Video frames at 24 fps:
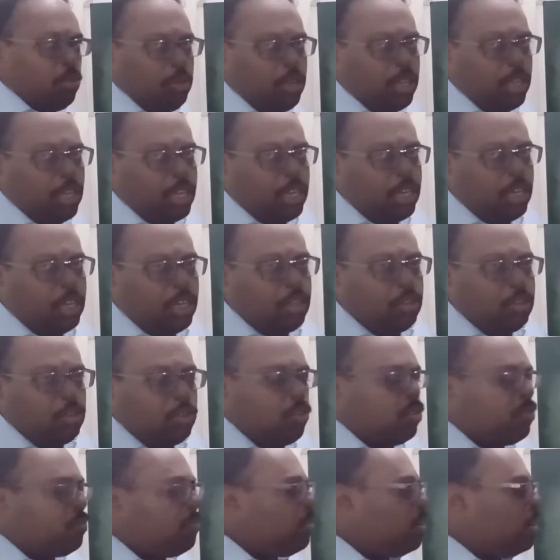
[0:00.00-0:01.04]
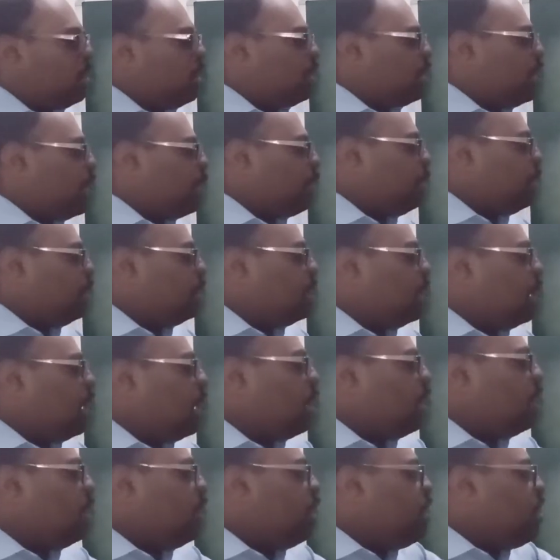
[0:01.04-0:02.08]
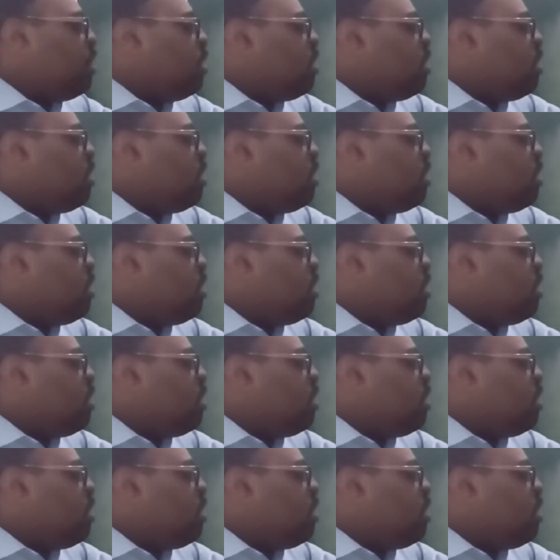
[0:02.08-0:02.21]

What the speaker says: doing any, not that means they are